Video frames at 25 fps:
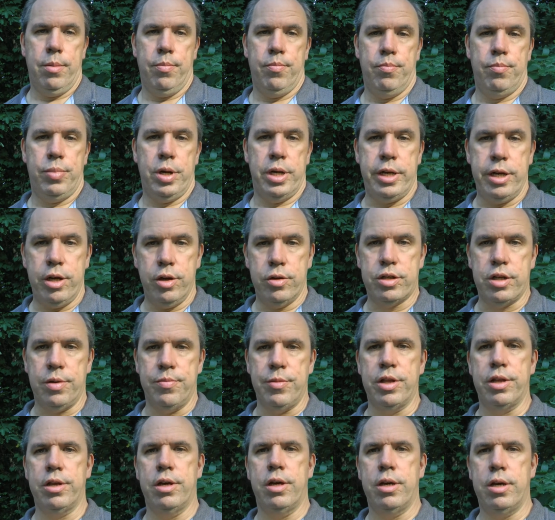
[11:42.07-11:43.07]
But here are
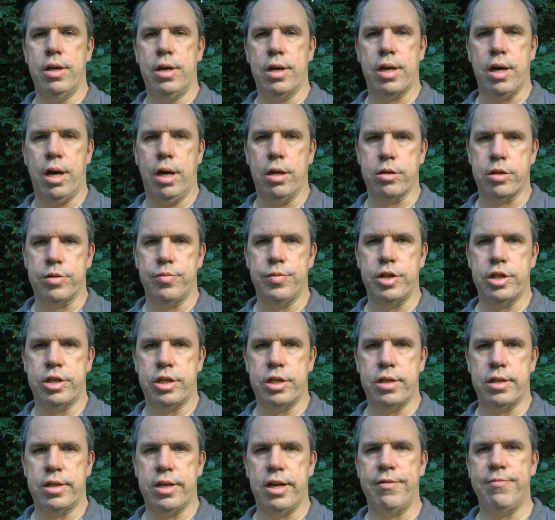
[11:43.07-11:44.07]
some of the
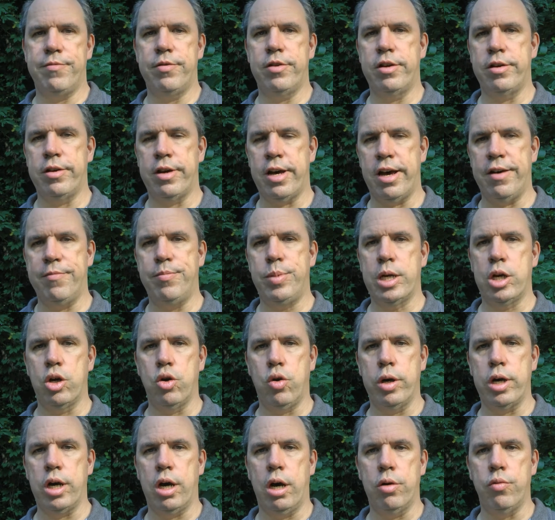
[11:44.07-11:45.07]
accomplishments that have been
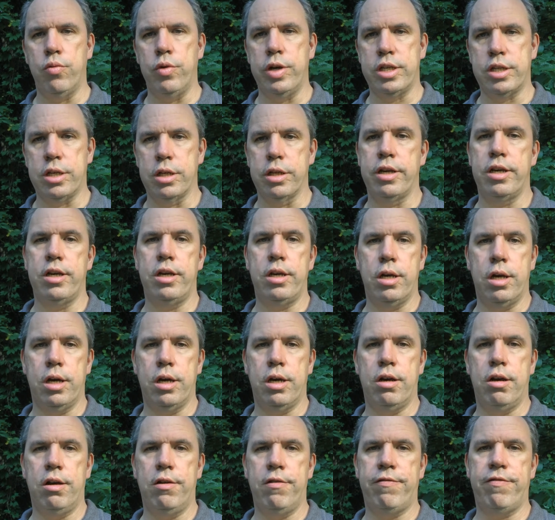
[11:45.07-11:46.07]
going on recently
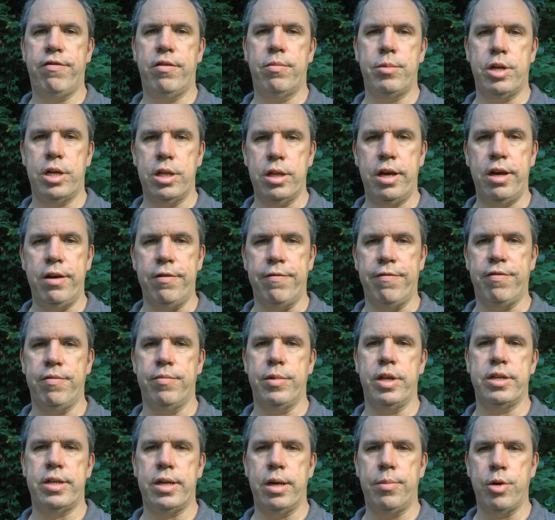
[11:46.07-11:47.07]
from the left,
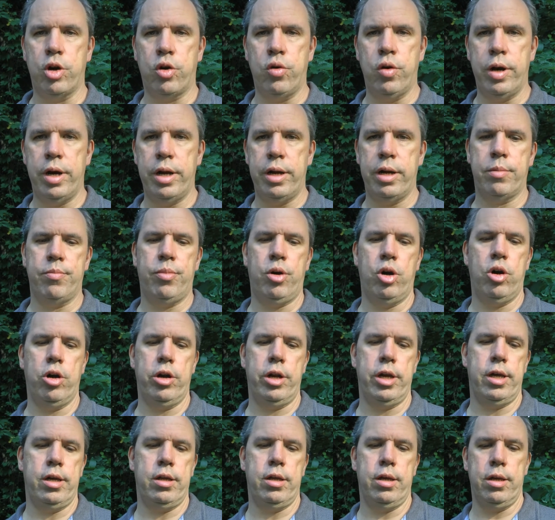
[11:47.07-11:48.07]
from the Democratic
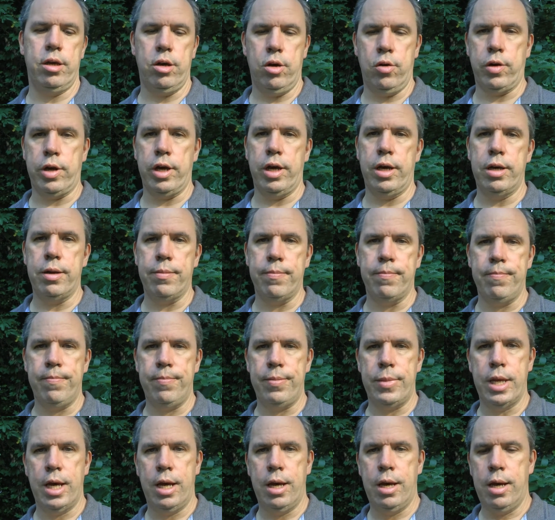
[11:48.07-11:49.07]
Party, okay?
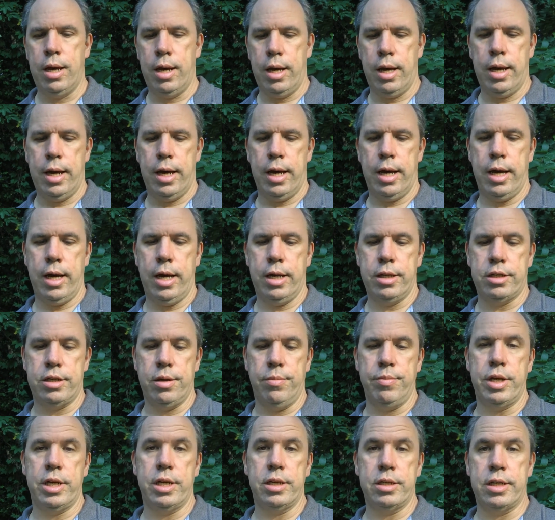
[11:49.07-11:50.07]
And
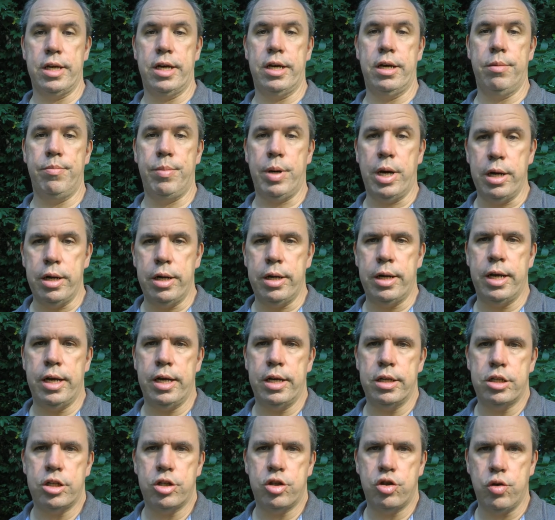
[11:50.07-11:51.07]
some things that Biden
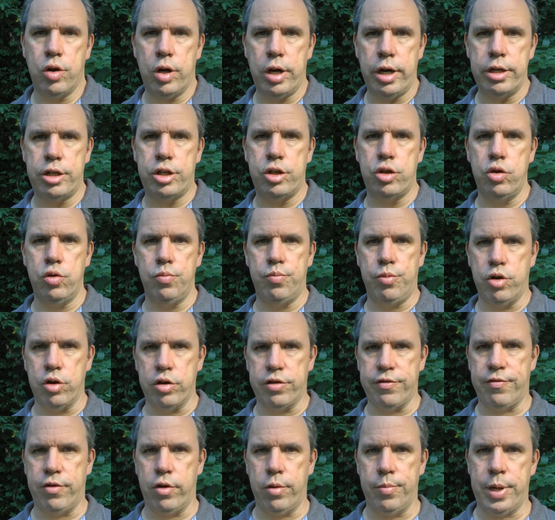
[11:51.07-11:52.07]
has tried to
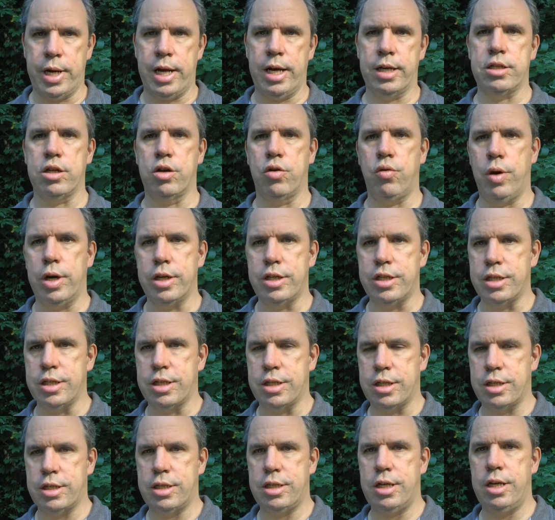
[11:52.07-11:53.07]
push for but hasn't quite
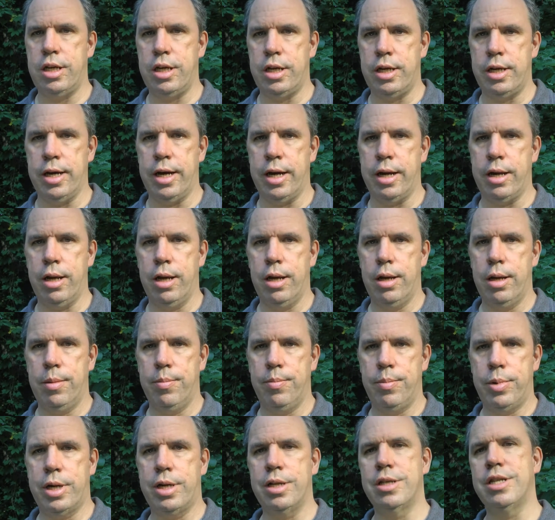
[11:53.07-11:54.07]
succeeded yet.
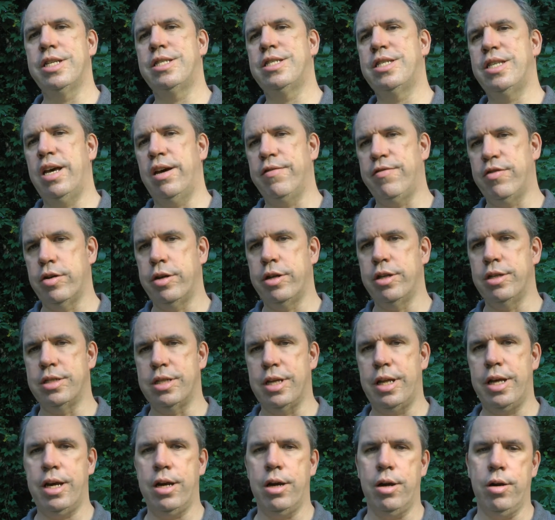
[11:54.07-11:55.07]
But at least the effort is
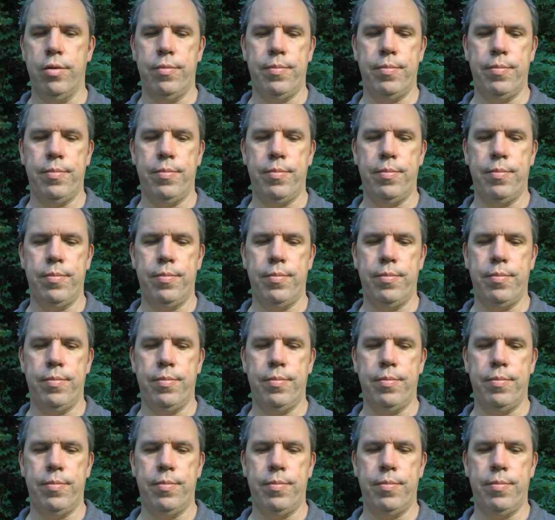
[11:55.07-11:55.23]
there.